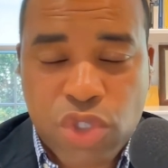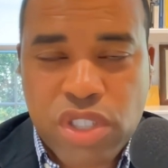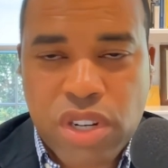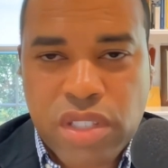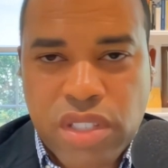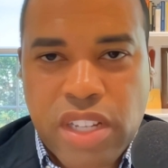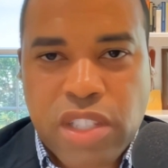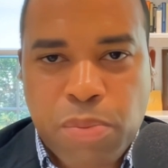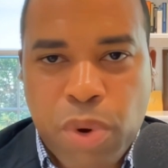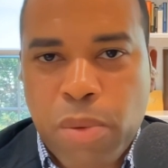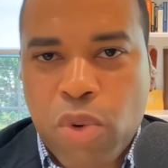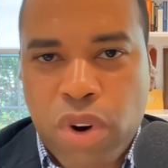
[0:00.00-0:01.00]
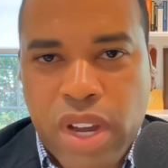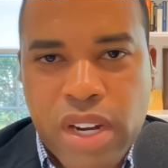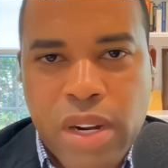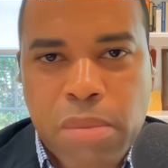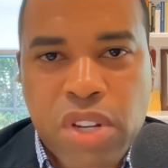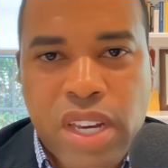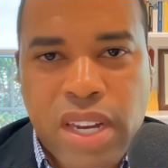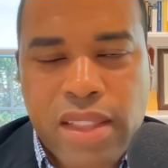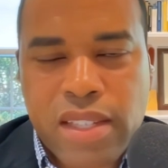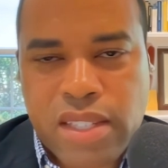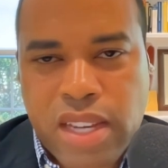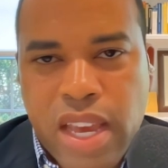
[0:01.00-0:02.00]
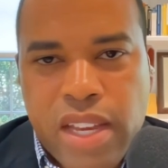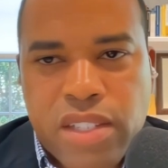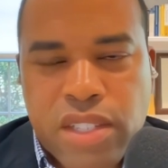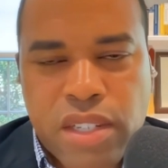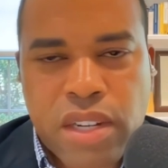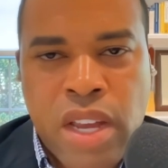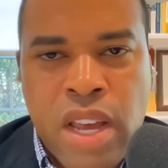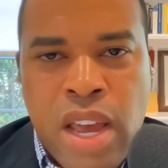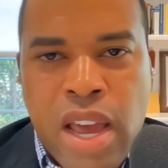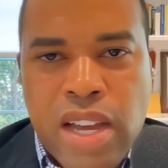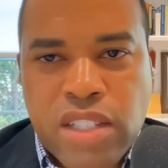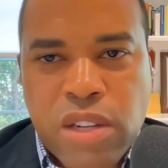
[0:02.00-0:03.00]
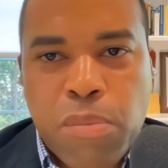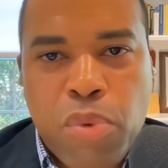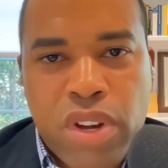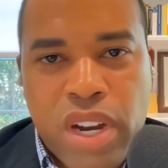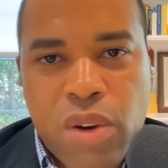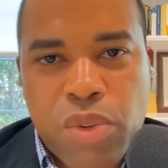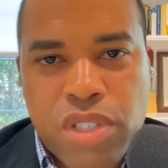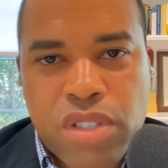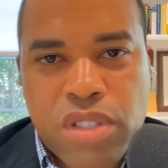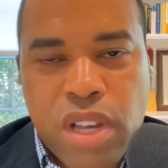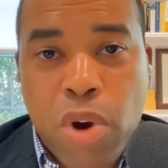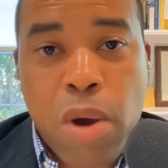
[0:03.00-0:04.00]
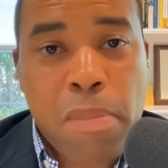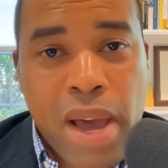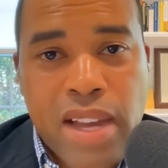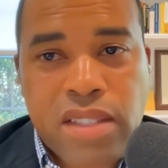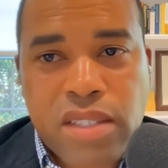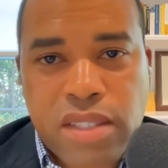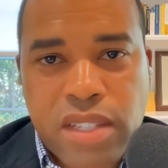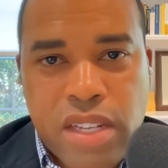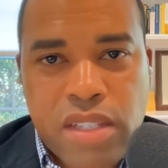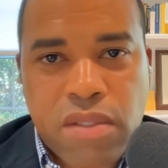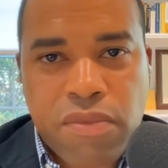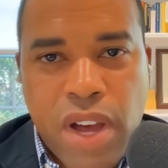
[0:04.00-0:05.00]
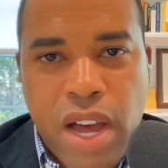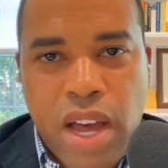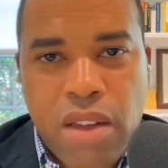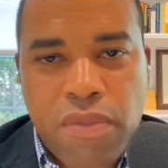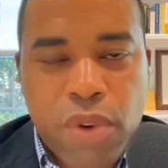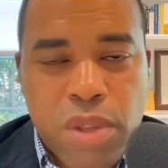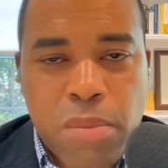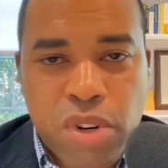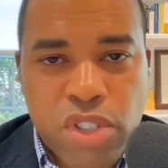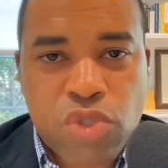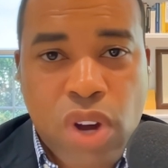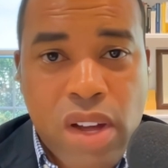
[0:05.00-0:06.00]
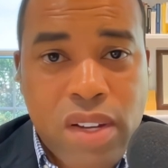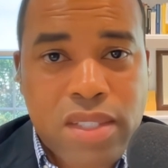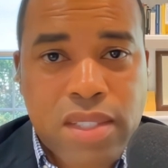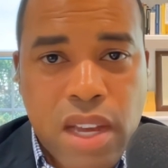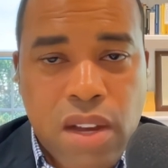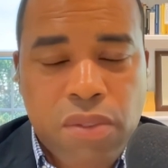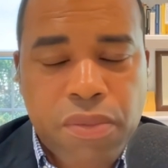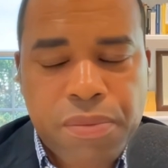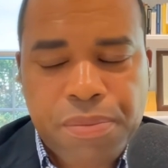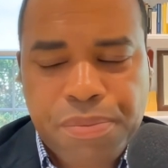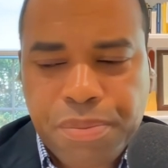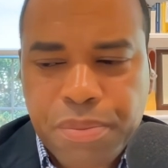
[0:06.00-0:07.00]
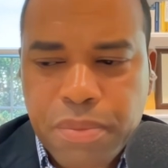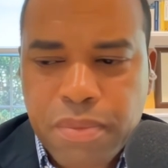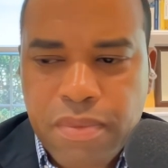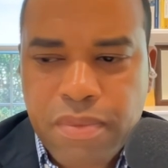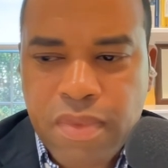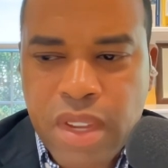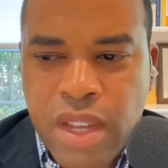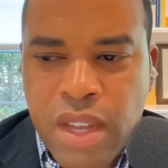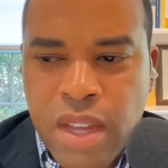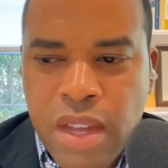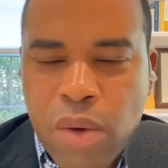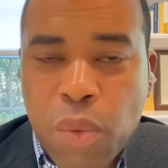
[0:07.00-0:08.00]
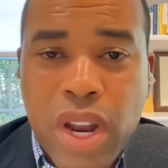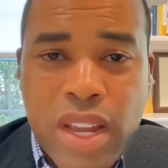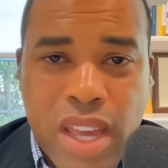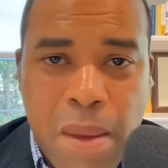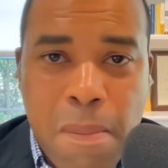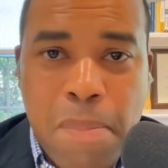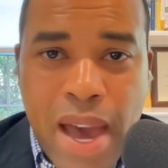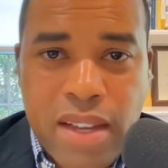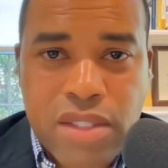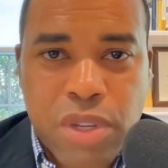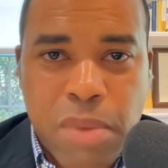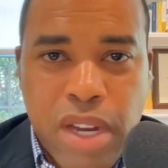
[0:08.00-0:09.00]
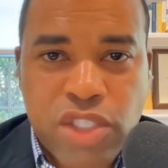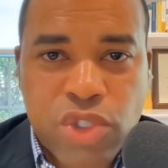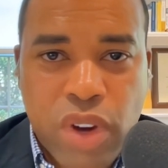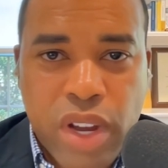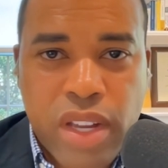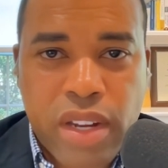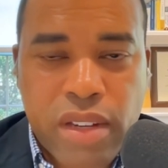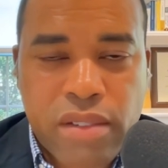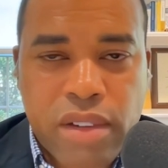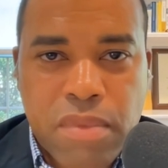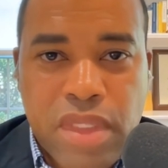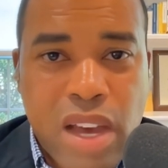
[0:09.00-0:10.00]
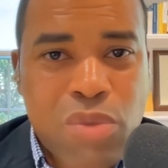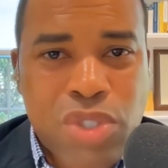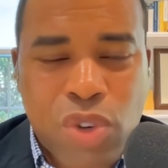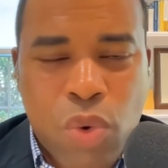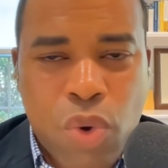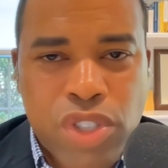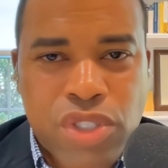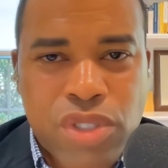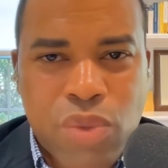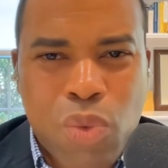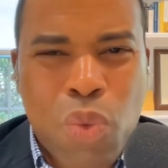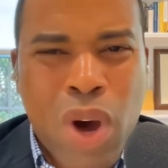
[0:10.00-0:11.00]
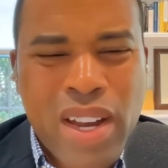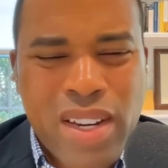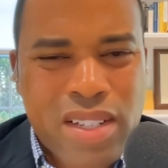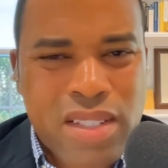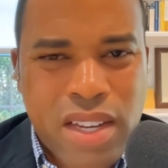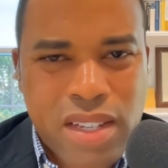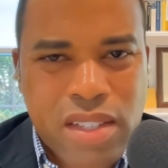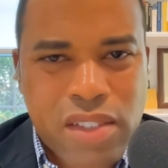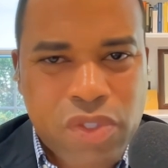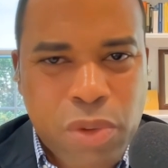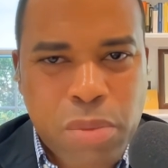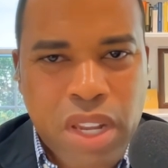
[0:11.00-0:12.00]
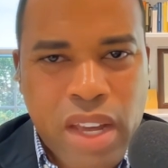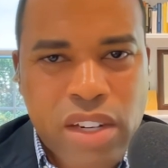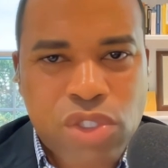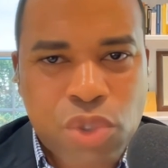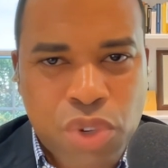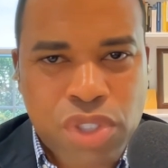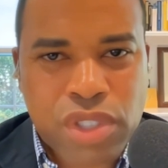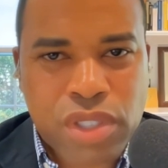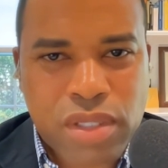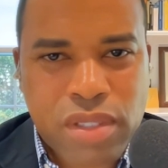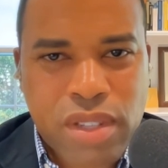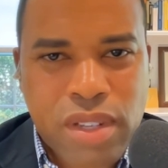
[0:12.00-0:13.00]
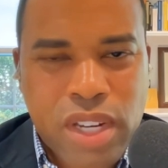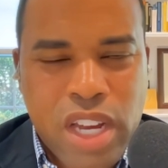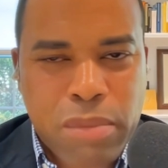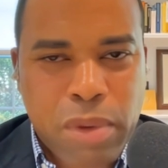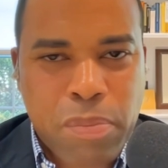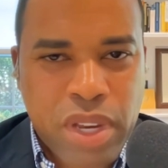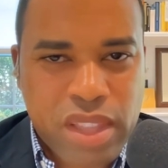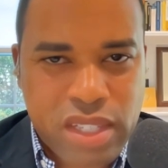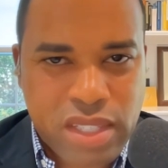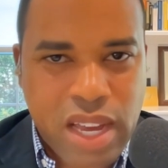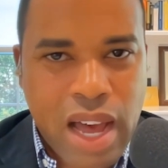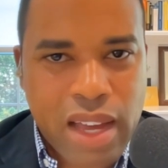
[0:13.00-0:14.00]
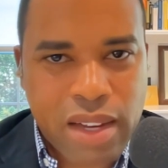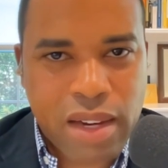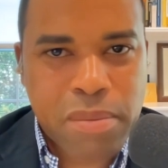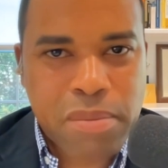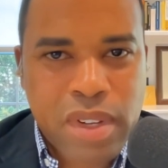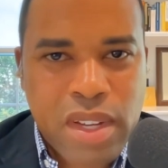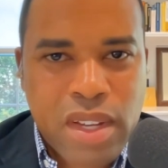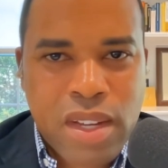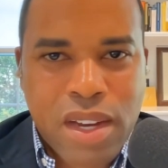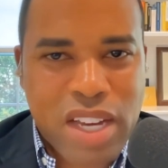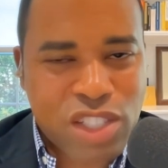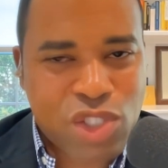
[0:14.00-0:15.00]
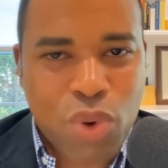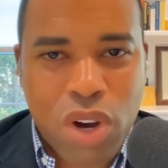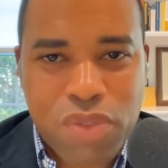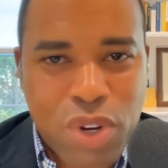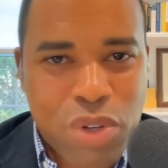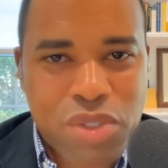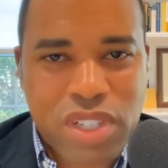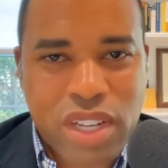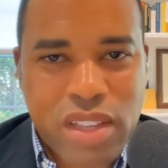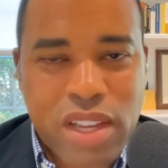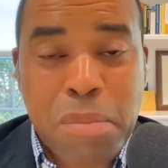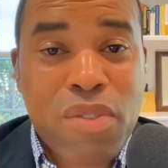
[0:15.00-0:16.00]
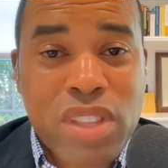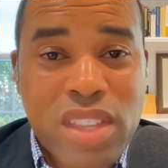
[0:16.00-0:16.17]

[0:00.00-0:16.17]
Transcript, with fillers: Georgia State Supreme Court ended up looking at this case. And at some point I was brought back to testify for the murder trial itself. When I came back to my training, that was the question. Why did detectives from Atlanta, Georgia come and pick this guy up? He has 12 gold teeth.